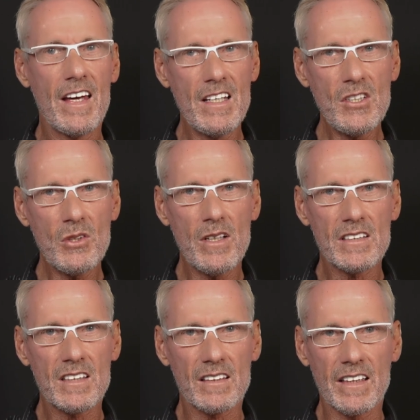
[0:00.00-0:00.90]

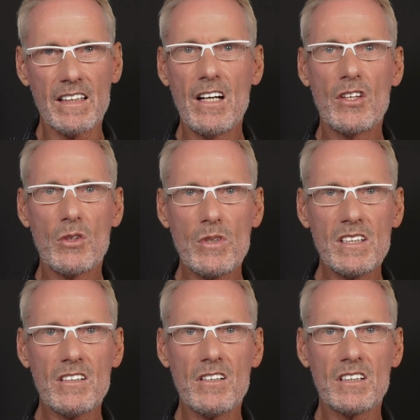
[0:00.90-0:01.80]
Interestingly, the
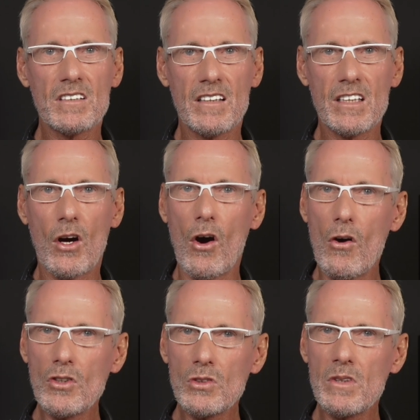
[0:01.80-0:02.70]
research study
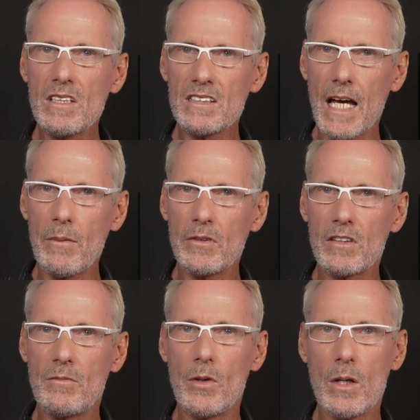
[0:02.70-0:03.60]
also examined
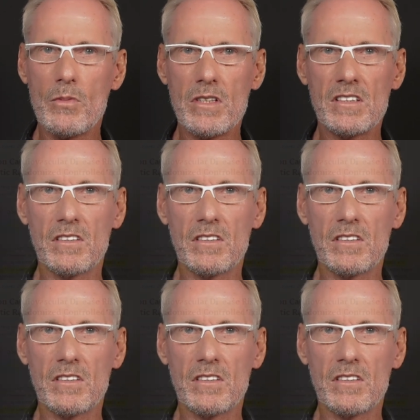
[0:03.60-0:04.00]
if berberine's